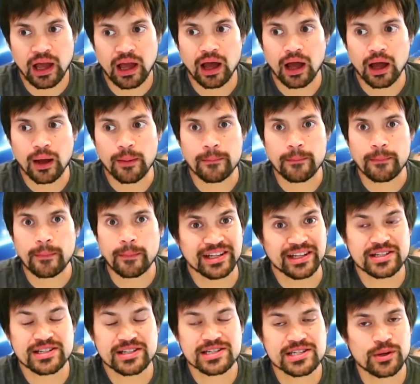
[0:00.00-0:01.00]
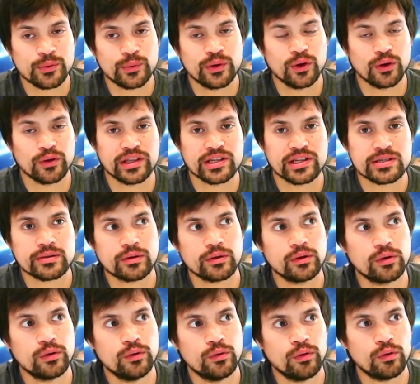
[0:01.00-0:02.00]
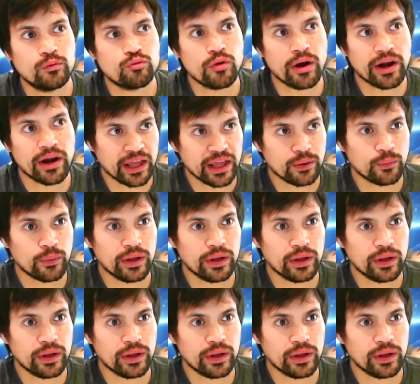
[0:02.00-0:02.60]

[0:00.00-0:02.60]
Um, so we got this running